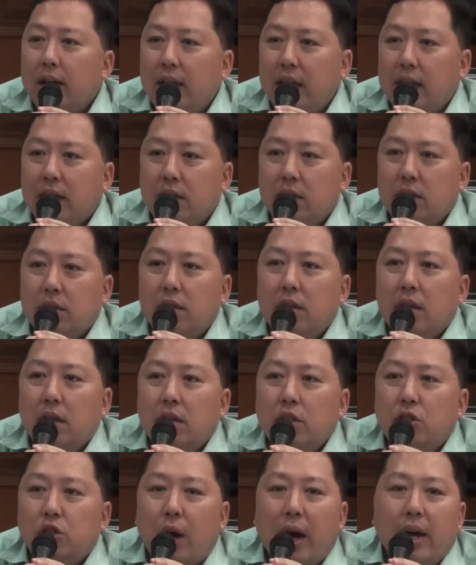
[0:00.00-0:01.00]
in
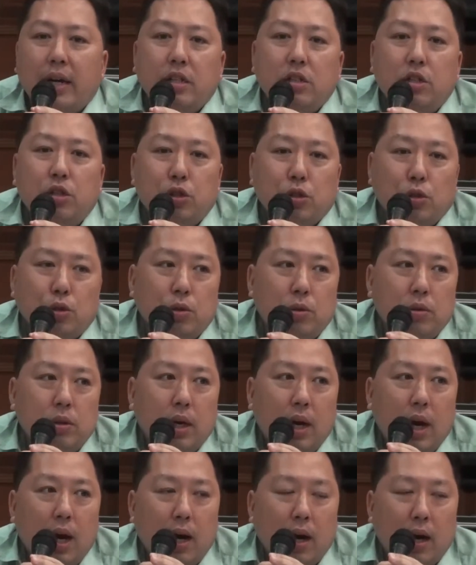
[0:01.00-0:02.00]
trying to
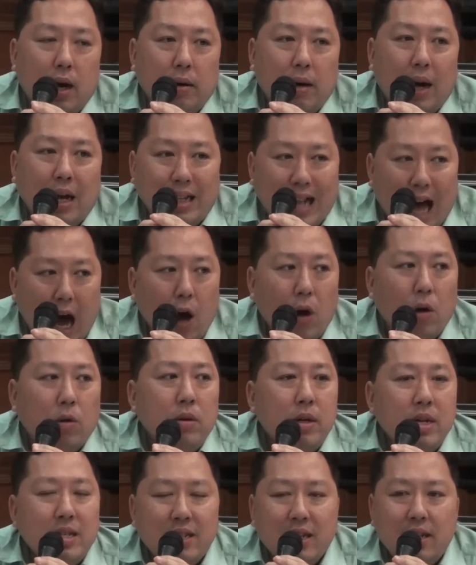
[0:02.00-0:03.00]

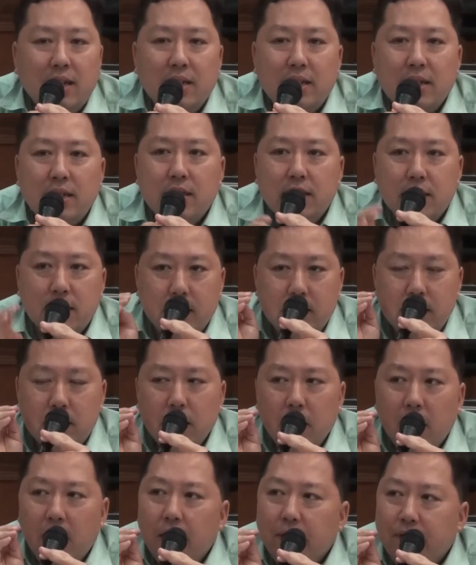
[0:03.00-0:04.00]
allow citizens this
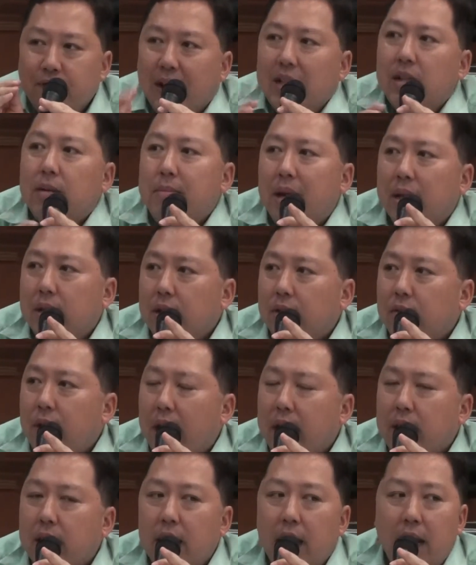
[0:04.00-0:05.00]
fundamental
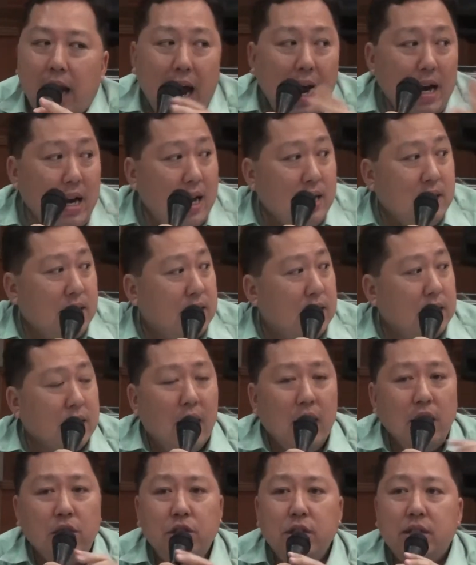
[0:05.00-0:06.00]
right. And as
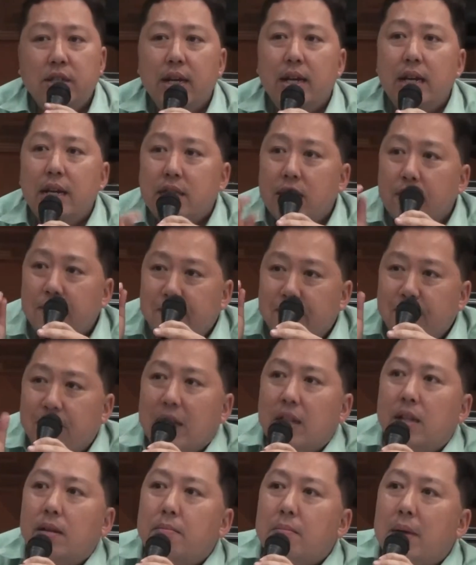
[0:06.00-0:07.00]
Gayatri said, it's a
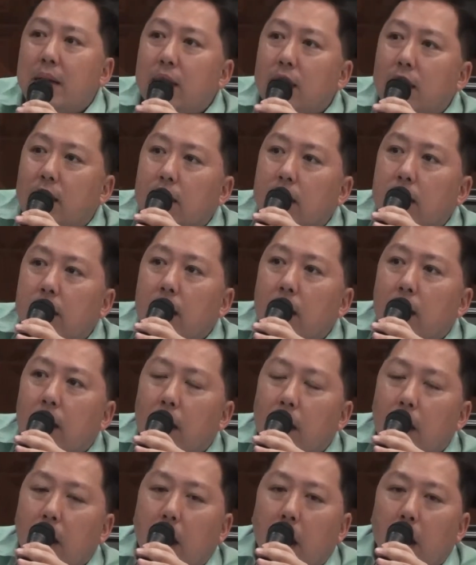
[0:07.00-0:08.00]
fundamental
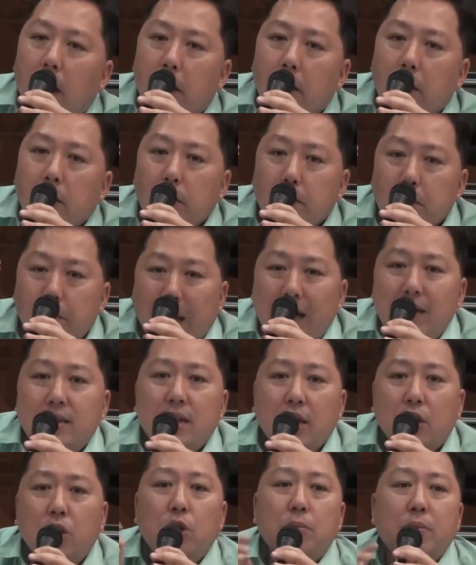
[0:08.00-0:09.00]

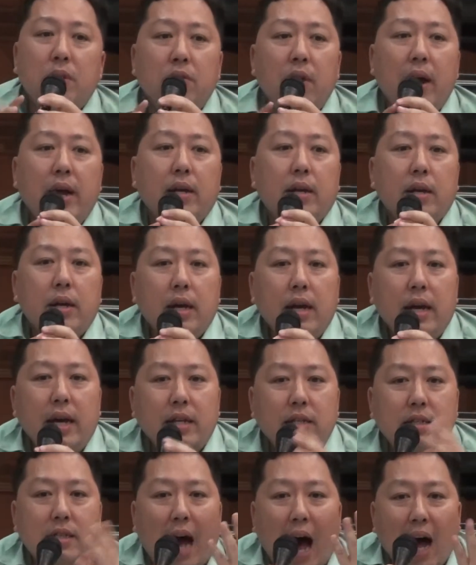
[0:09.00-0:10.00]
basic human right.
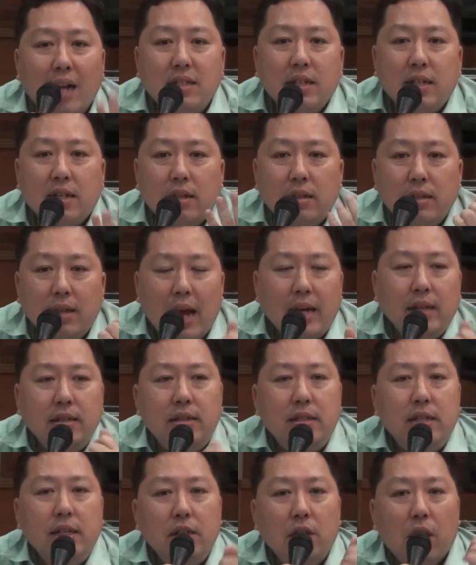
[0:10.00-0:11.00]
It's Article
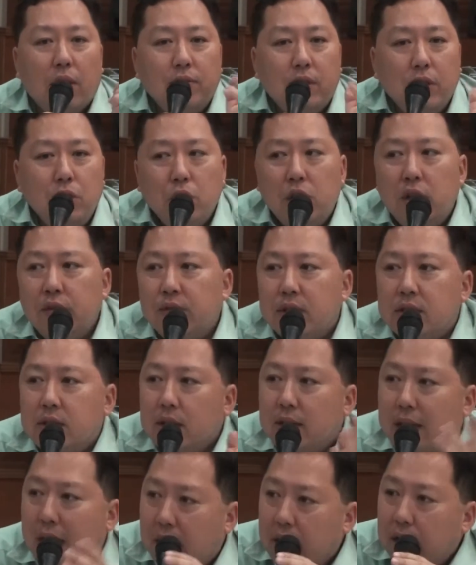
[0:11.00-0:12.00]
19 of the
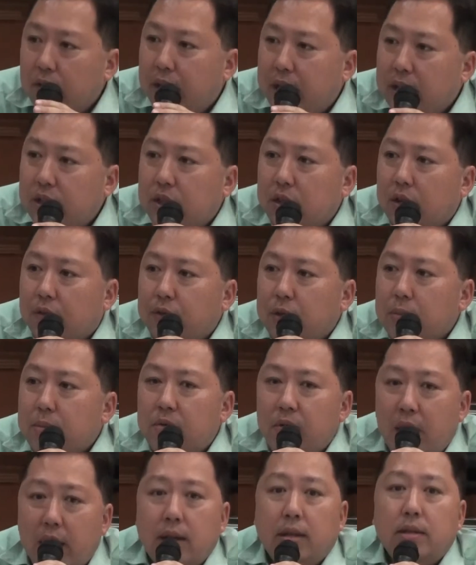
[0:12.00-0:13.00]
Universal Declaration of Human
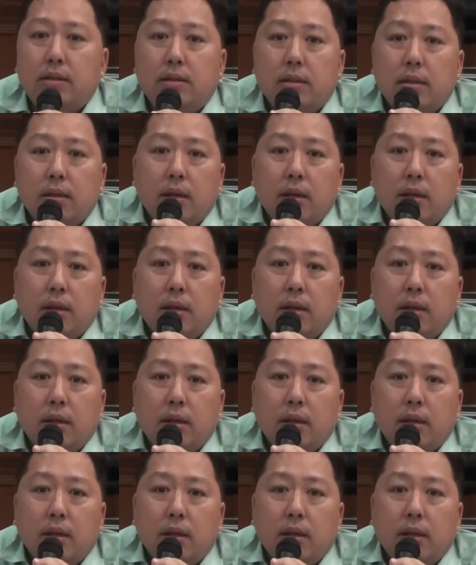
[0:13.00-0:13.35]
Rights,